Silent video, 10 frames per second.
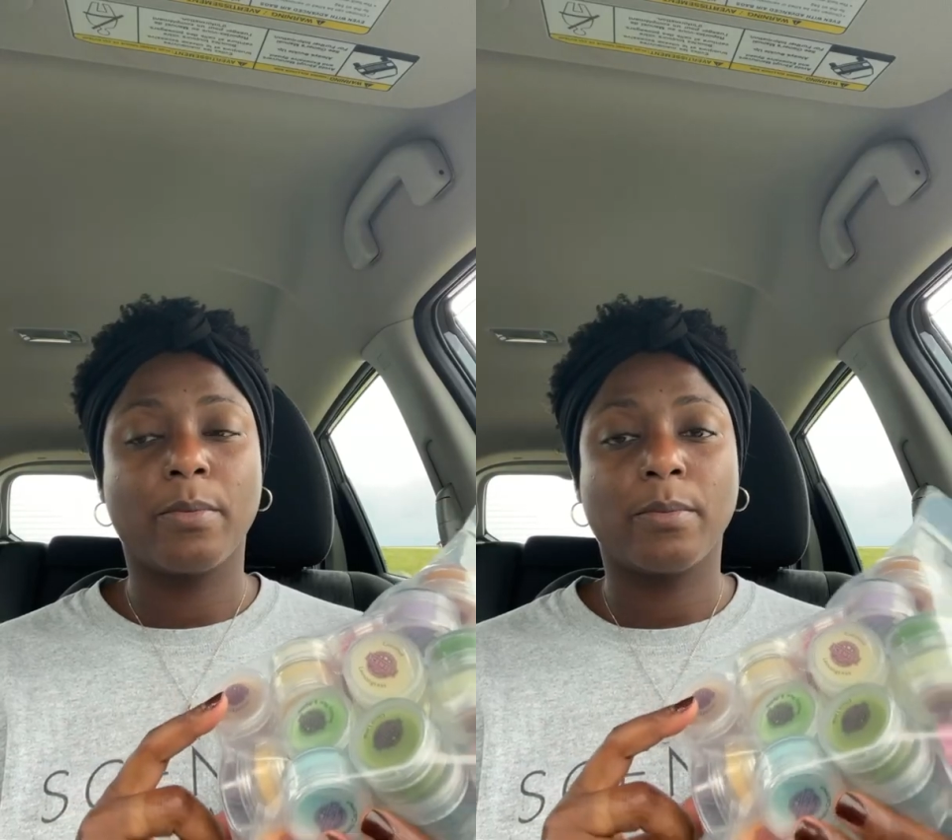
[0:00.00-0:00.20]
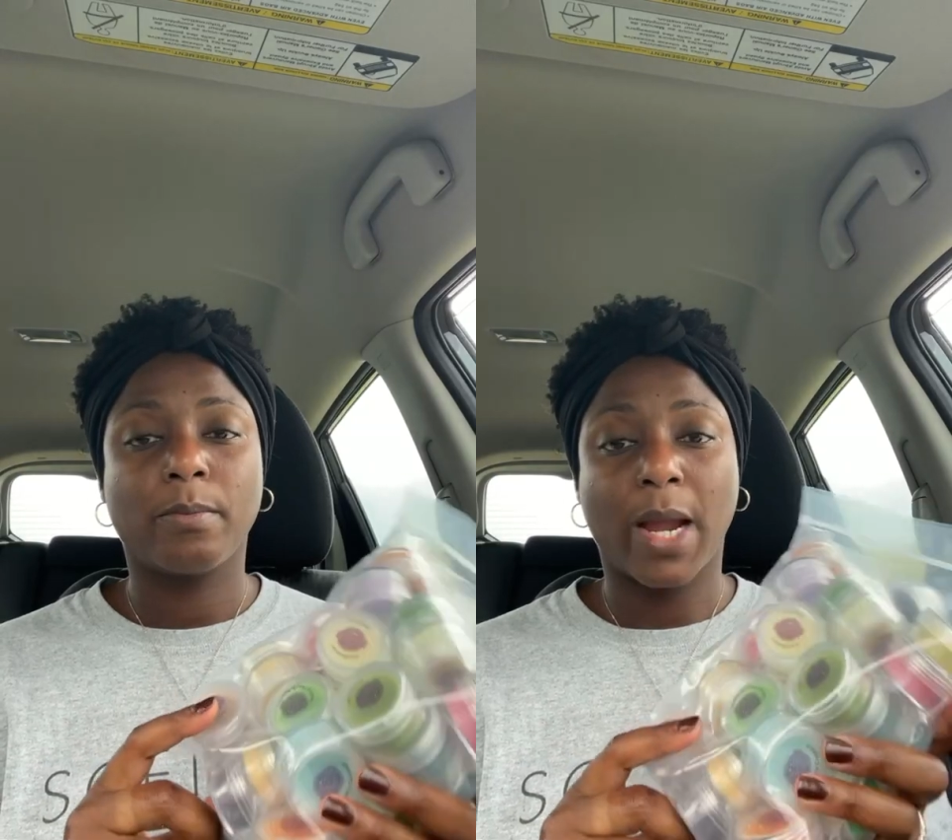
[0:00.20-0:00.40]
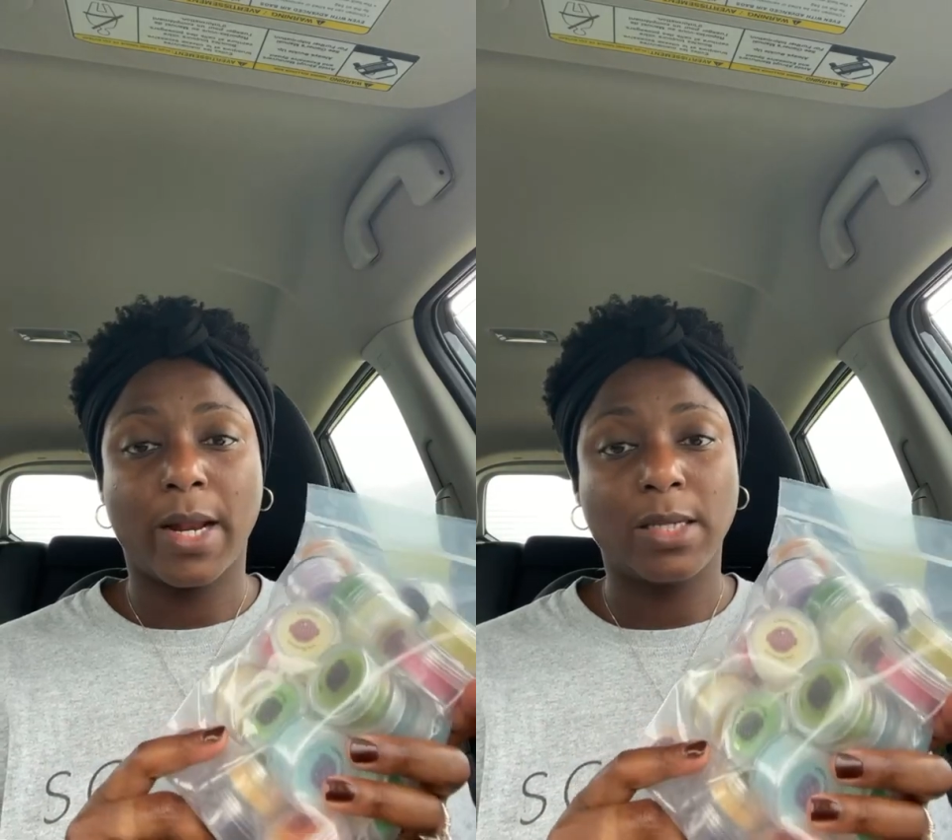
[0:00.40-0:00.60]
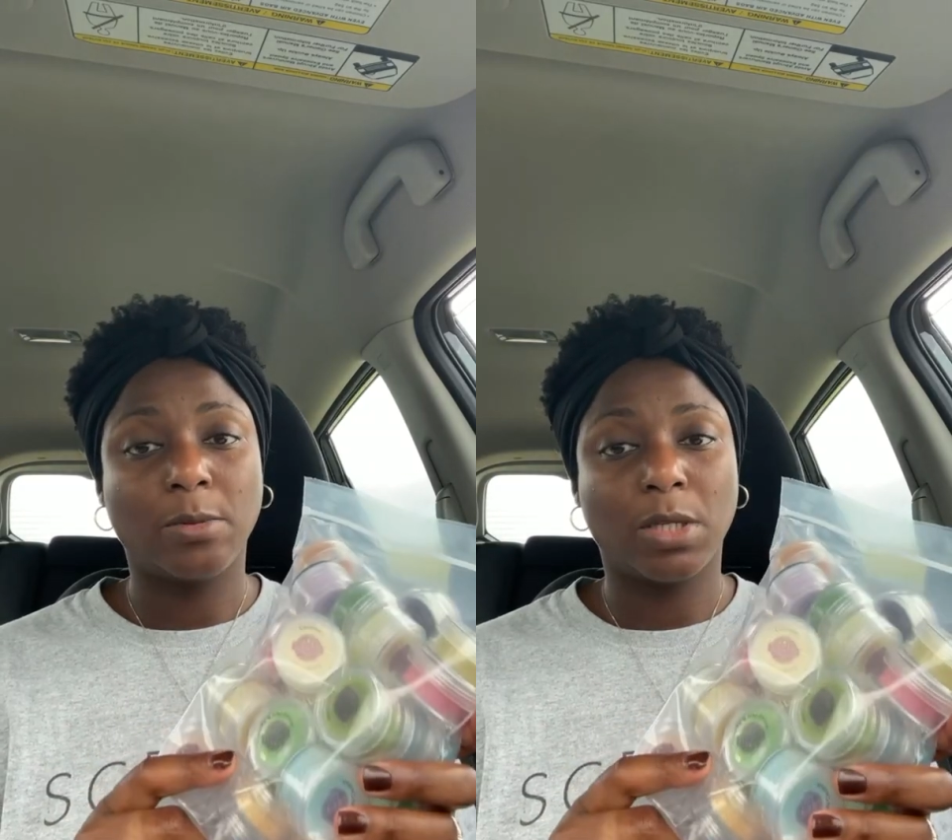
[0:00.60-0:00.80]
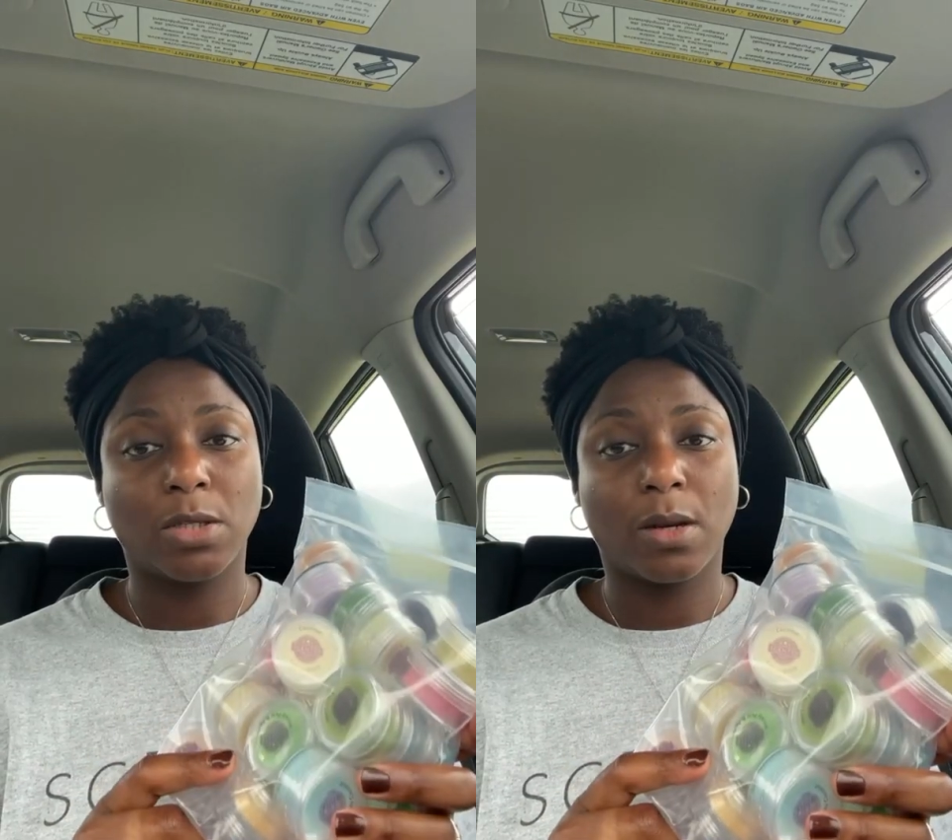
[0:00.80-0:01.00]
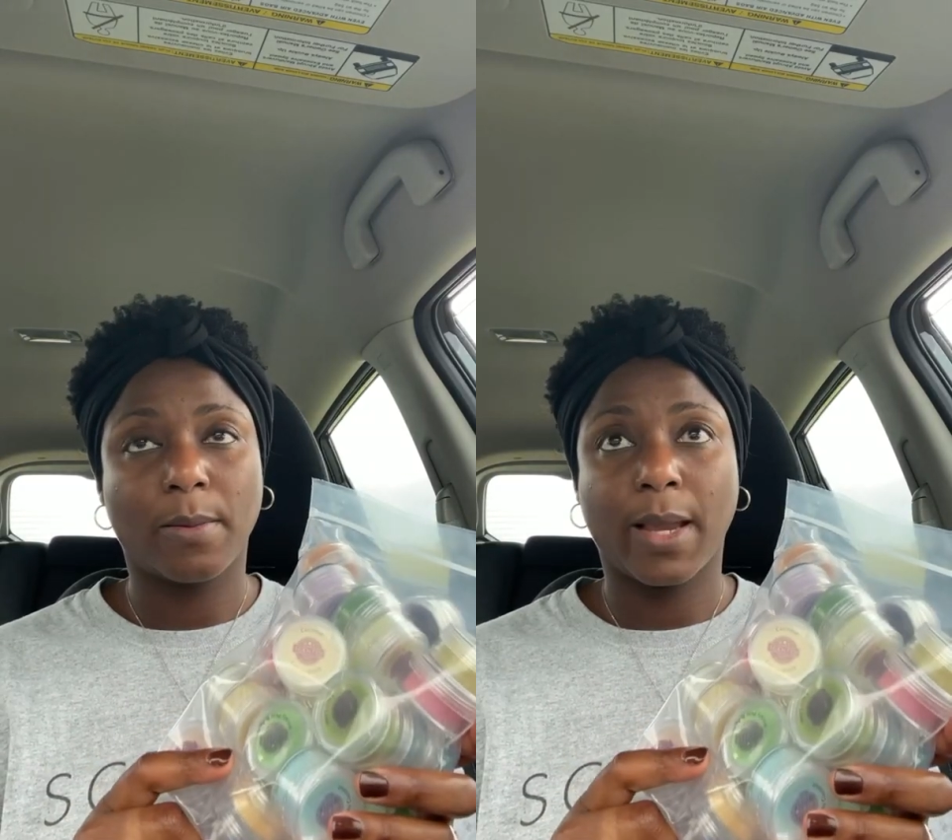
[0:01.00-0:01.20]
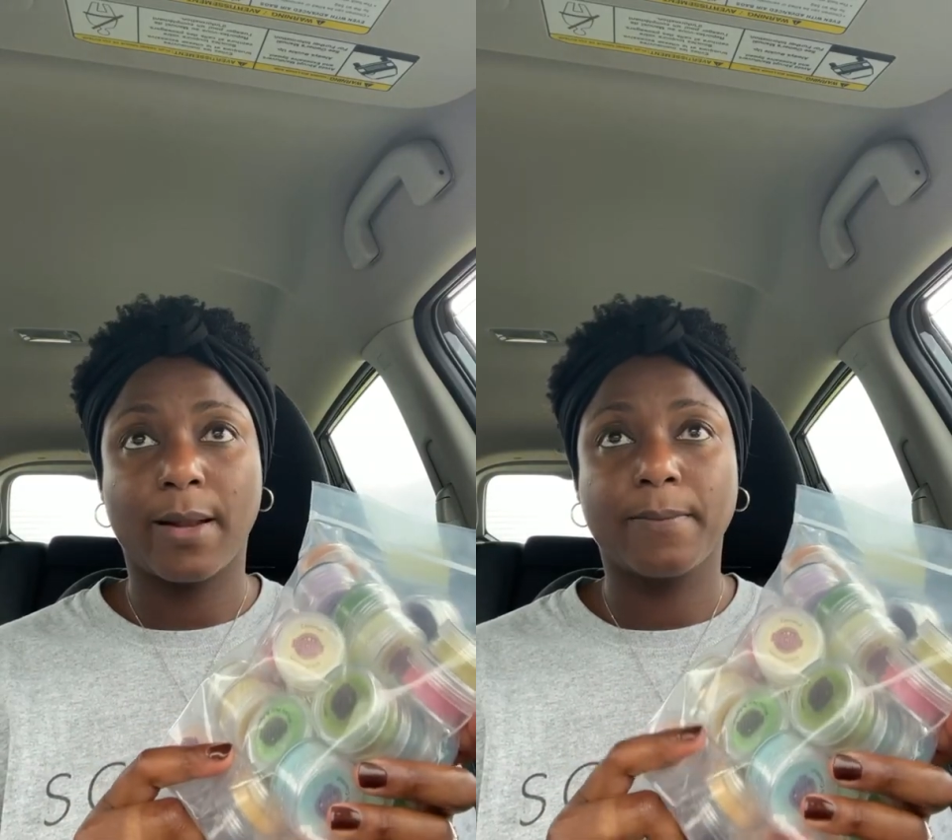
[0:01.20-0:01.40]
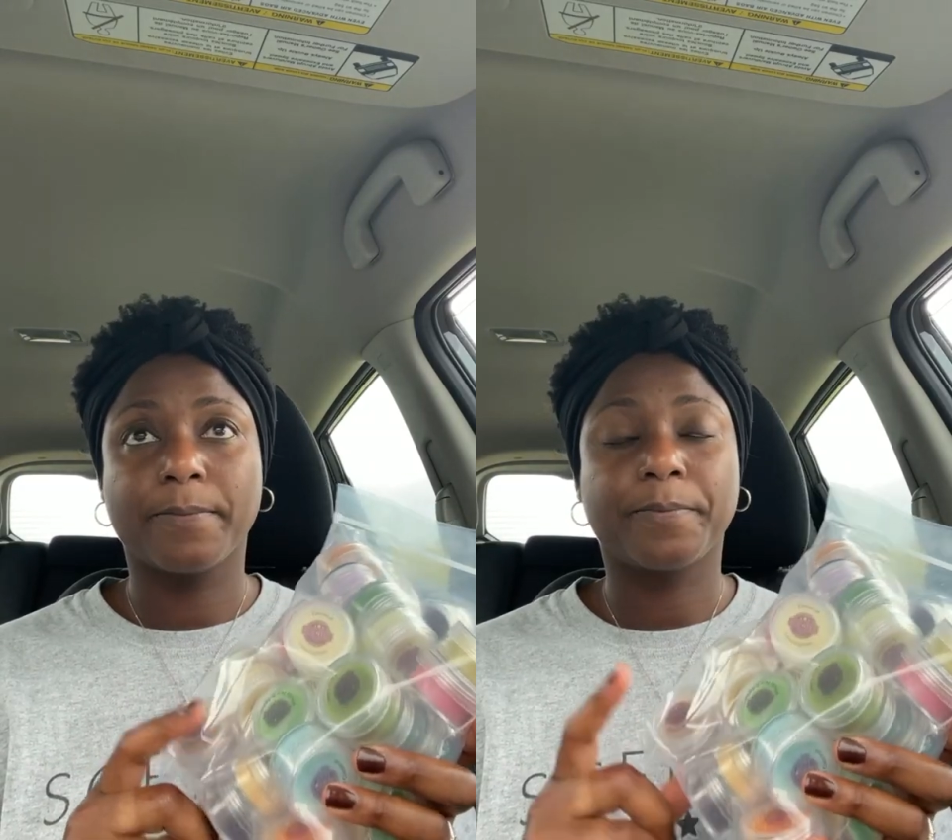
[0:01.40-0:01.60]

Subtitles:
minus Mystery Man,